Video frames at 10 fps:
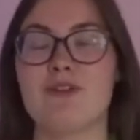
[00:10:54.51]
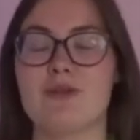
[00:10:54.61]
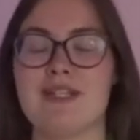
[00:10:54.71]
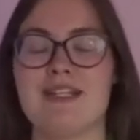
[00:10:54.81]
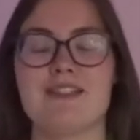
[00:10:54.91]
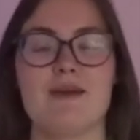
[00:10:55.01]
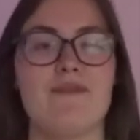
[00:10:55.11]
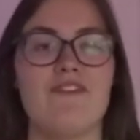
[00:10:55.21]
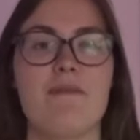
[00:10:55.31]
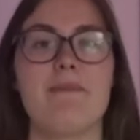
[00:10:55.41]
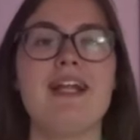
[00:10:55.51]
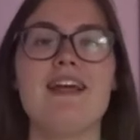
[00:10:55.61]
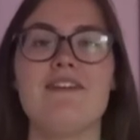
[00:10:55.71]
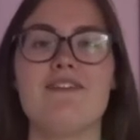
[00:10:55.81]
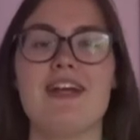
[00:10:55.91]
You'll see some
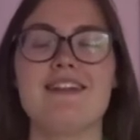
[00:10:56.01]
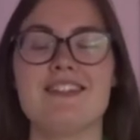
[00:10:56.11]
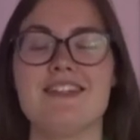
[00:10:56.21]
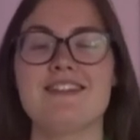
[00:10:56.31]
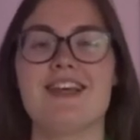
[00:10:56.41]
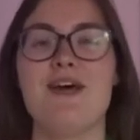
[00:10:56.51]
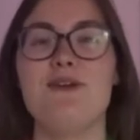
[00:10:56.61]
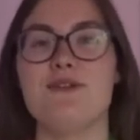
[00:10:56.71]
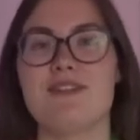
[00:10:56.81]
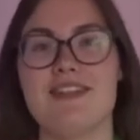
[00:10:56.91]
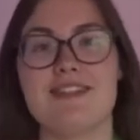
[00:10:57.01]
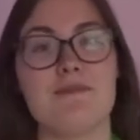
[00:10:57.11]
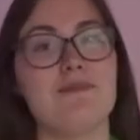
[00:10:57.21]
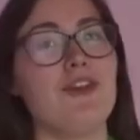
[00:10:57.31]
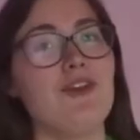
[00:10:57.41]
familiar faces, you'll see
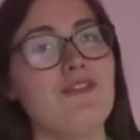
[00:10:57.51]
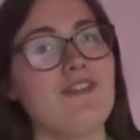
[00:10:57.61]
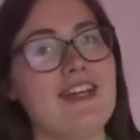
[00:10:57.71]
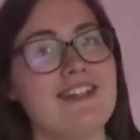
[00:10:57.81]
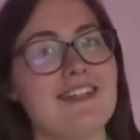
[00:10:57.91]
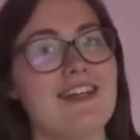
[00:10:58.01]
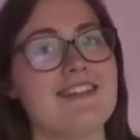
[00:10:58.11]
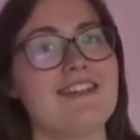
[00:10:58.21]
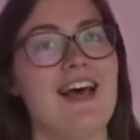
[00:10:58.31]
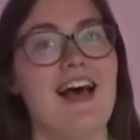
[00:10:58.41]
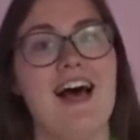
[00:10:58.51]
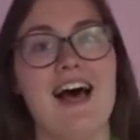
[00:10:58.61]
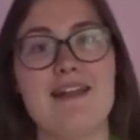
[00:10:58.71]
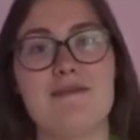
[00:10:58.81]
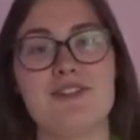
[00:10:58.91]
some new faces,
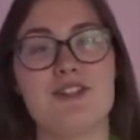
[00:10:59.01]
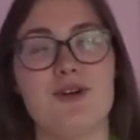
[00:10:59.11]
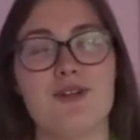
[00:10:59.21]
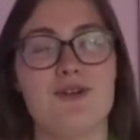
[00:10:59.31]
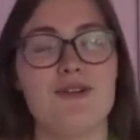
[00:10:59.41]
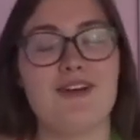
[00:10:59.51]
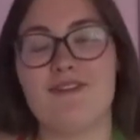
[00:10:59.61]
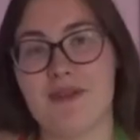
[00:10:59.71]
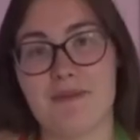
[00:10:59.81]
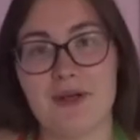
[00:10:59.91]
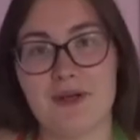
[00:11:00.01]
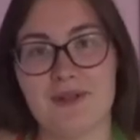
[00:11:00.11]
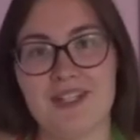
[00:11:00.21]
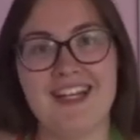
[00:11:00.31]
and I'm sure you'll love them all.